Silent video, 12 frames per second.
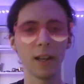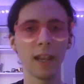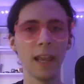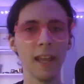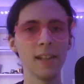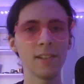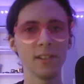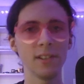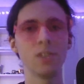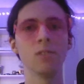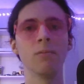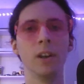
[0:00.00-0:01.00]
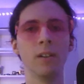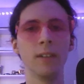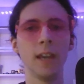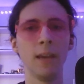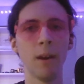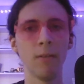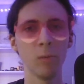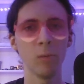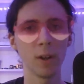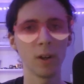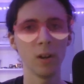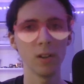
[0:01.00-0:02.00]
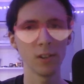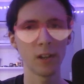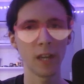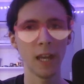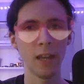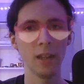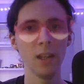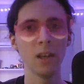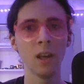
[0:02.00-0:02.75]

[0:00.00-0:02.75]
Candace is her real name, everyone calls her Candy,